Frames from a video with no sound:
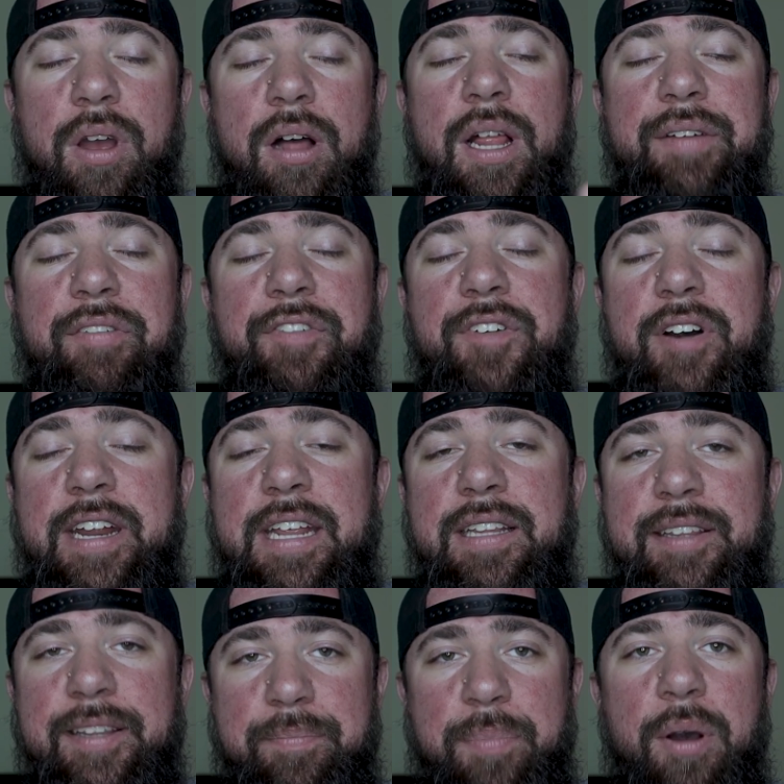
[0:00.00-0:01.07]
We all have a funny
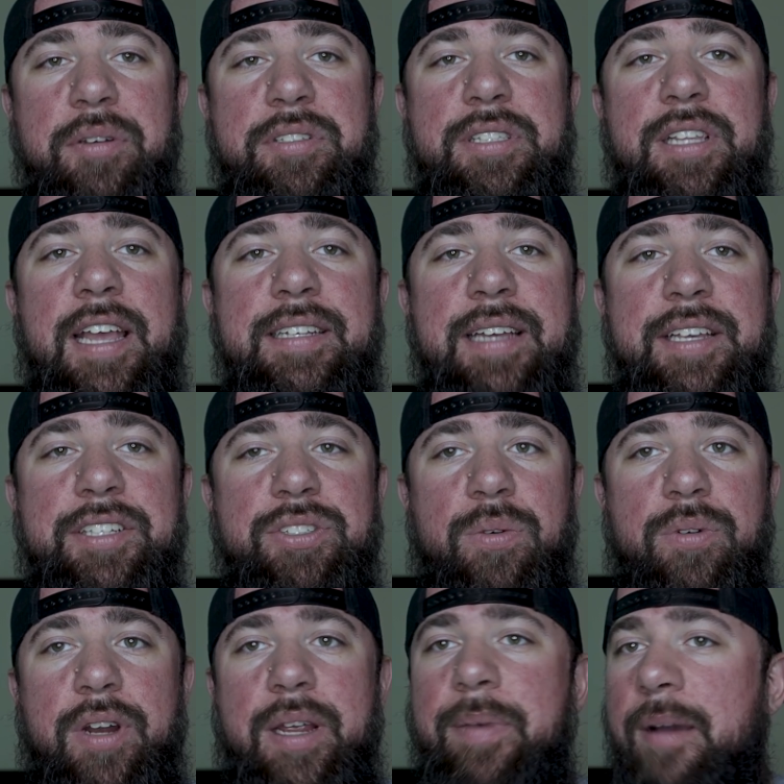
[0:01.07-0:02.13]
post-leg day
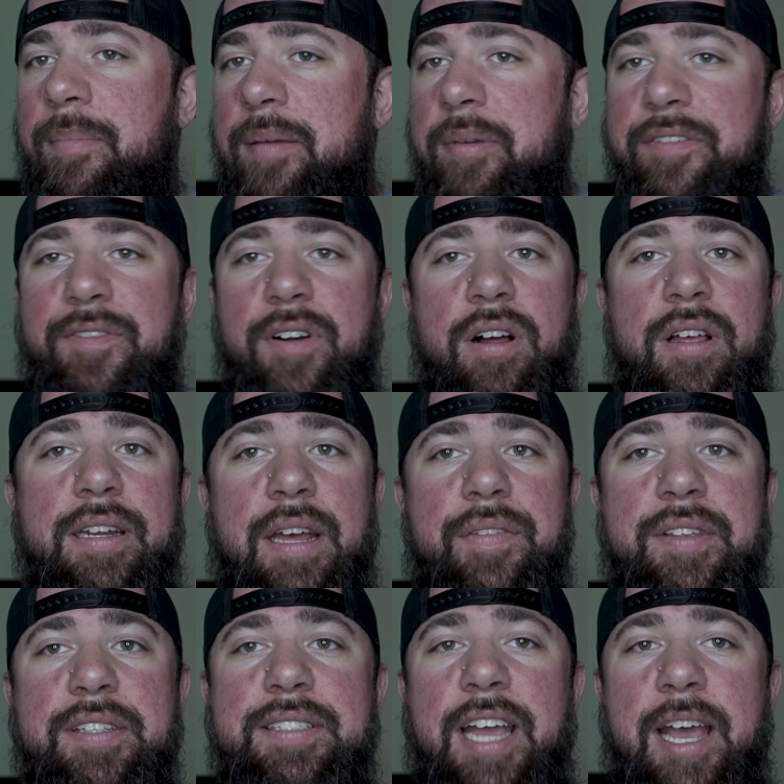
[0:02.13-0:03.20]
story about maybe falling down
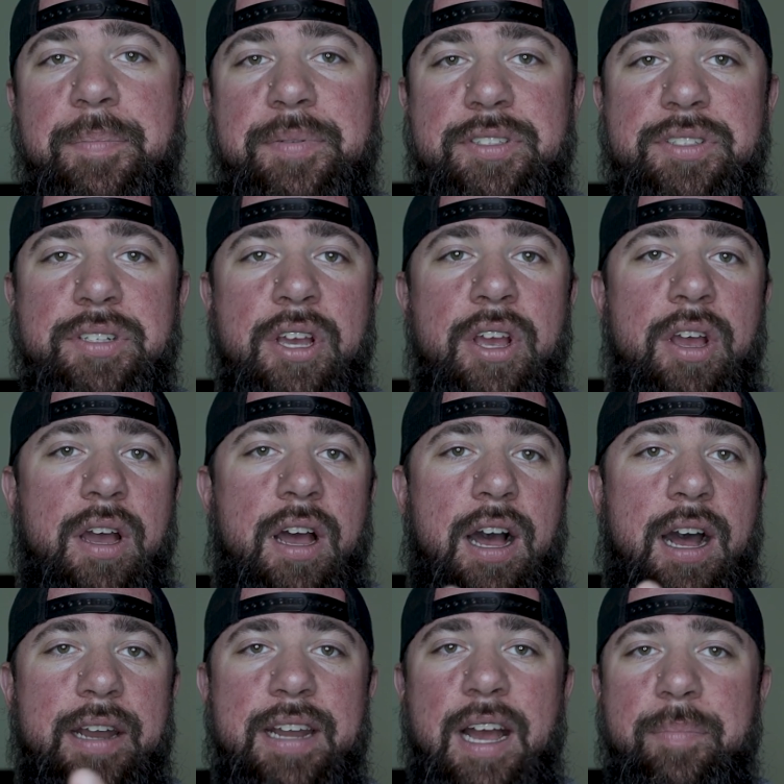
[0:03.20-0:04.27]
the steps,
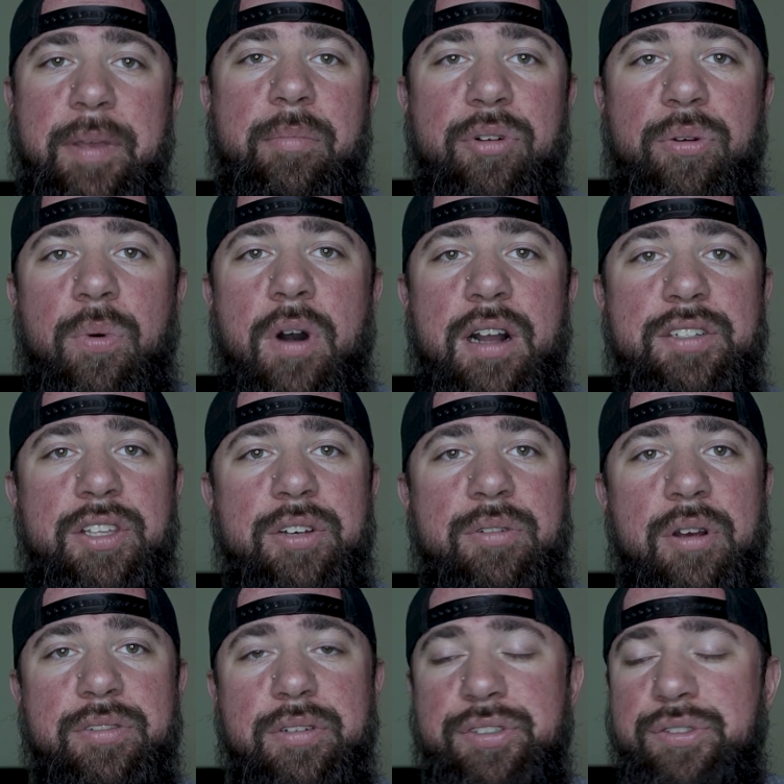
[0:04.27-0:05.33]
not being able to walk to the
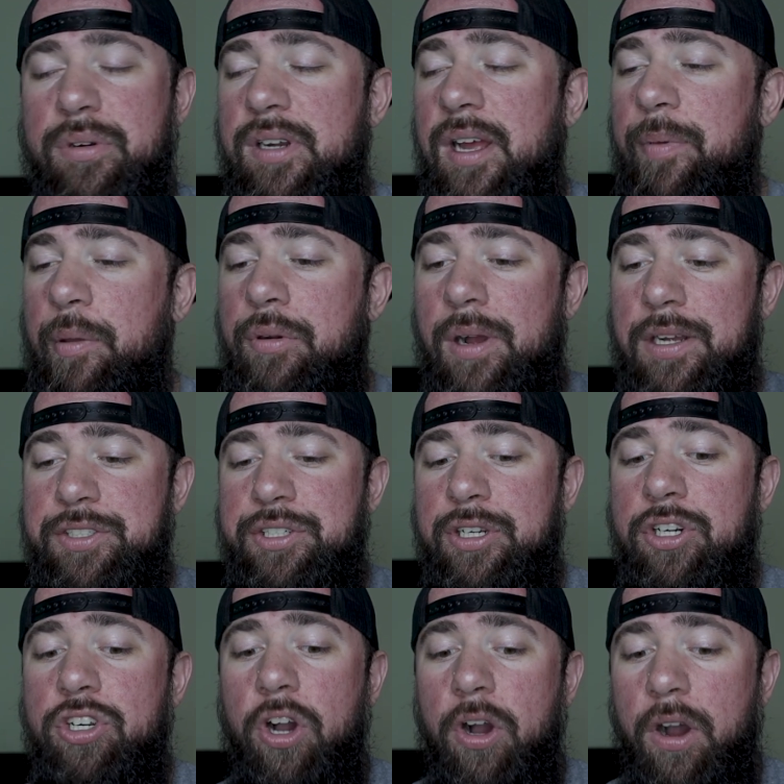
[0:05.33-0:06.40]
grocery store, not being able to walk to
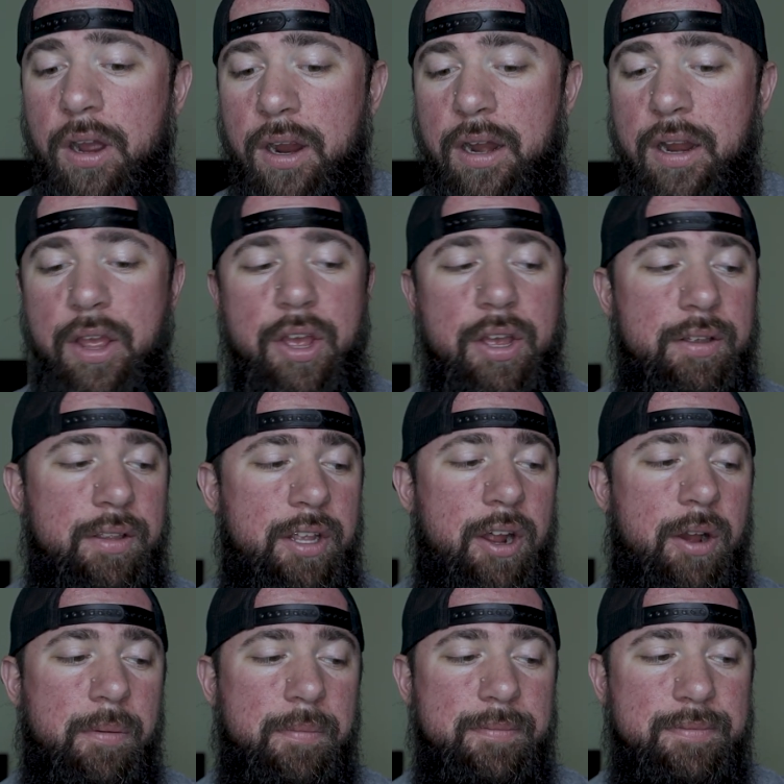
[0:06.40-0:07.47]
your car, you
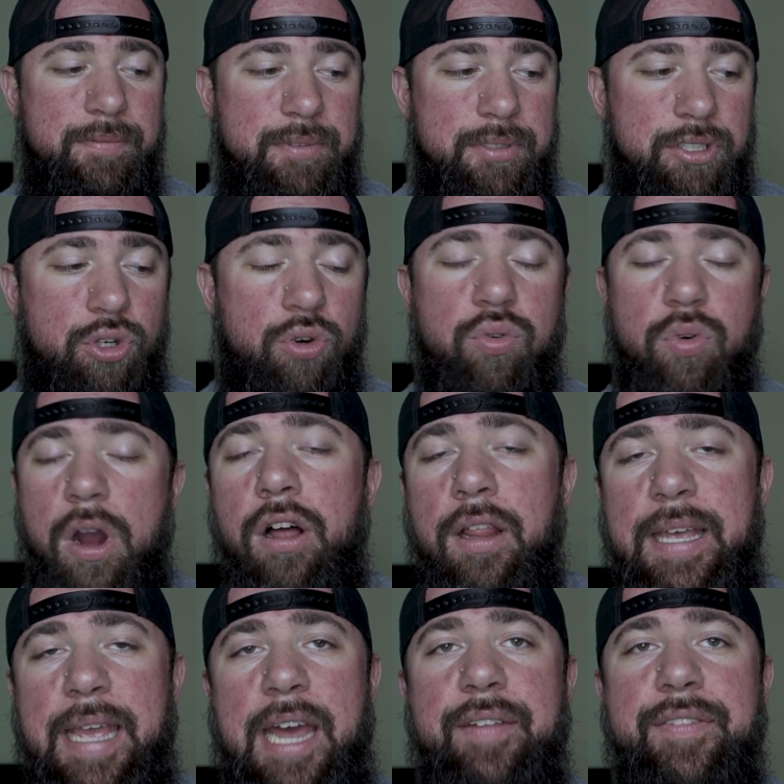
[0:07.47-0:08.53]
know,
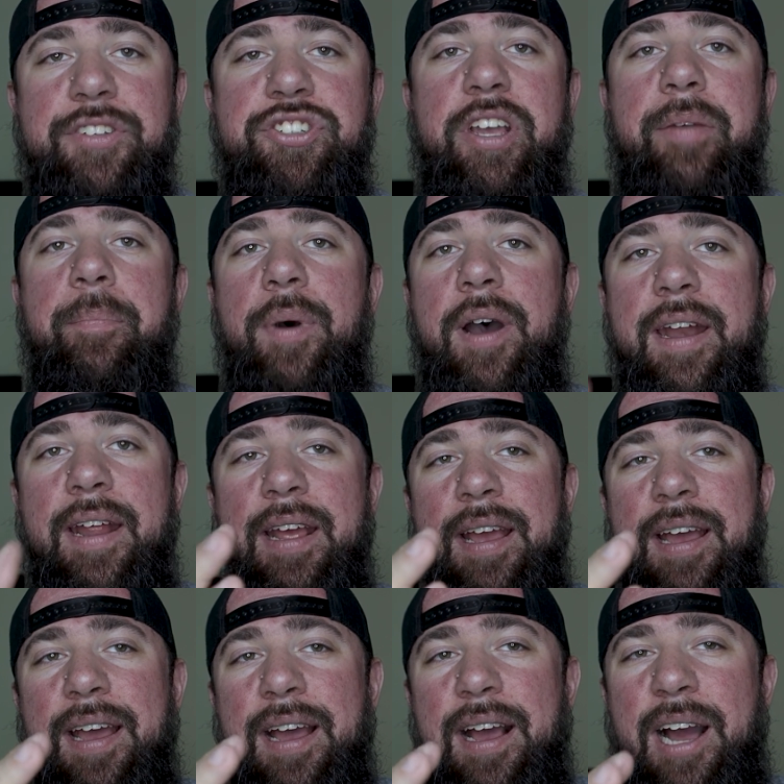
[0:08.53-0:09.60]
crawling out of the gym. But
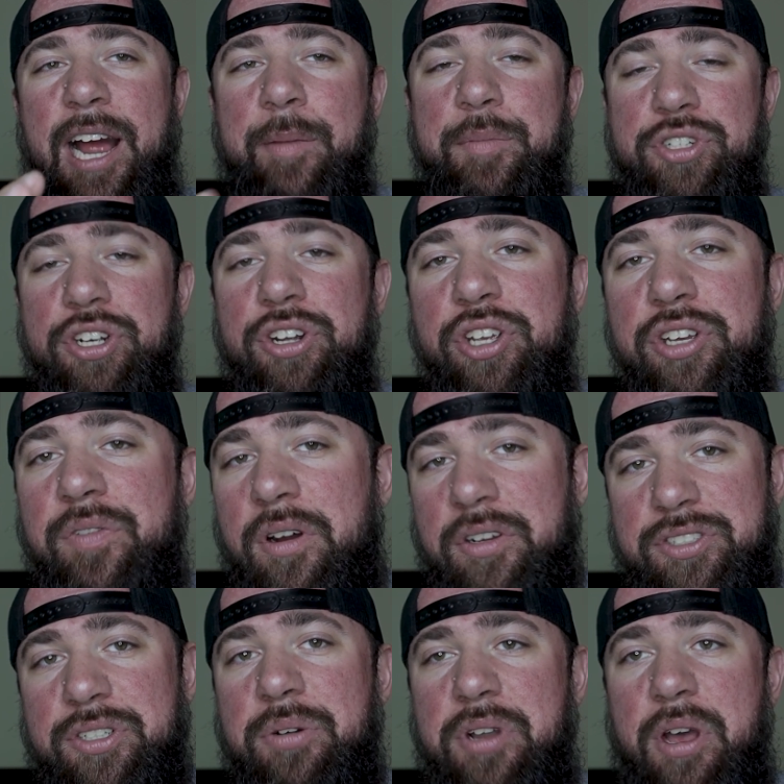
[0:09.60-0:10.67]
I'm sure you've
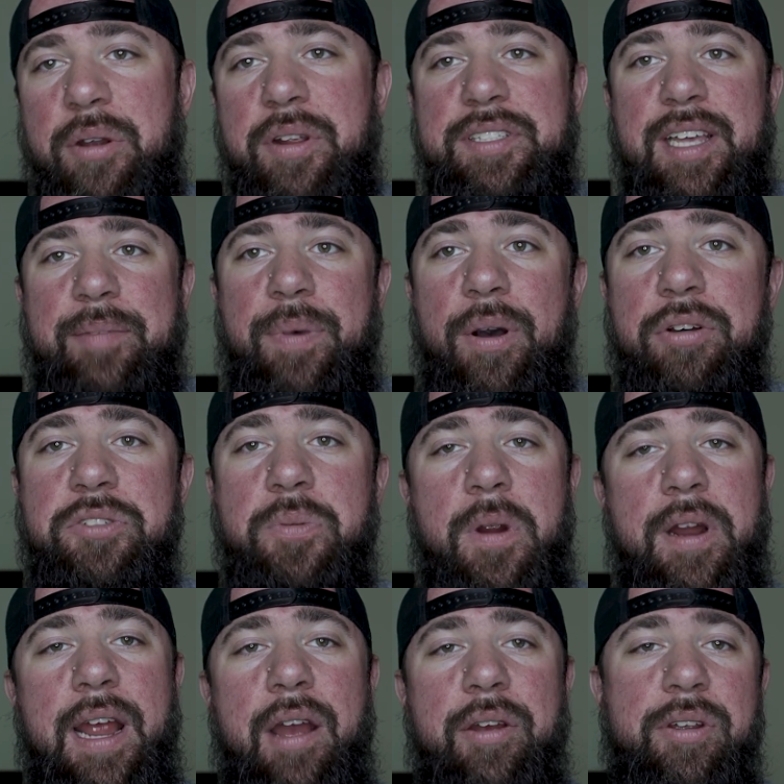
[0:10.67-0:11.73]
also noticed that
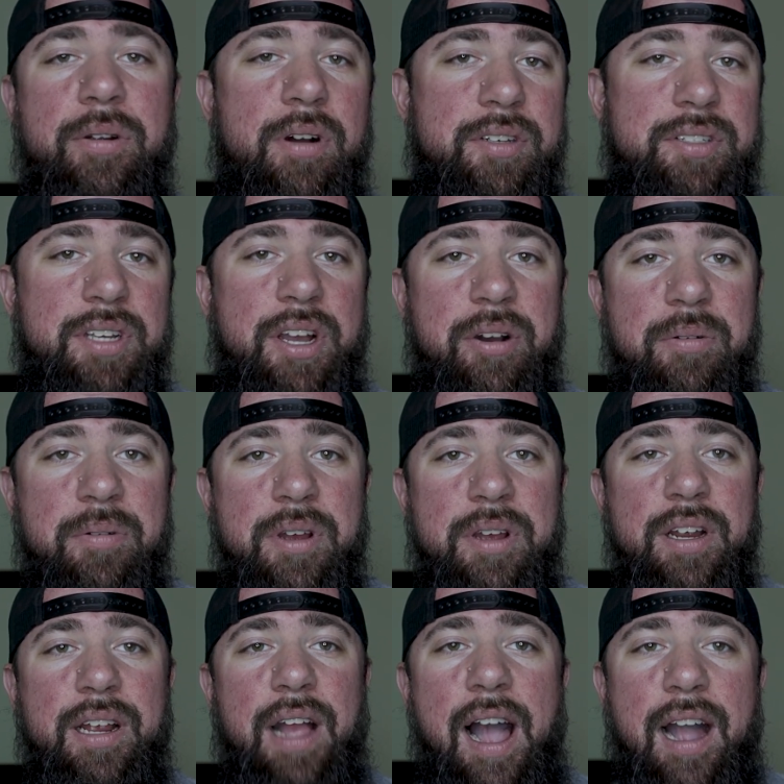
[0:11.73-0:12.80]
post-workout, you're also
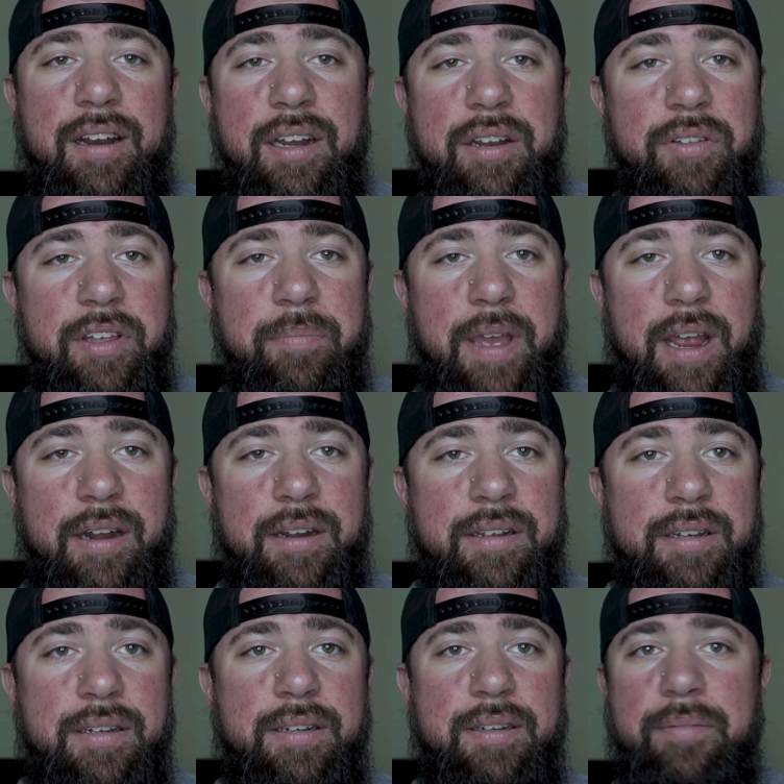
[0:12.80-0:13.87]
cognitively impaired.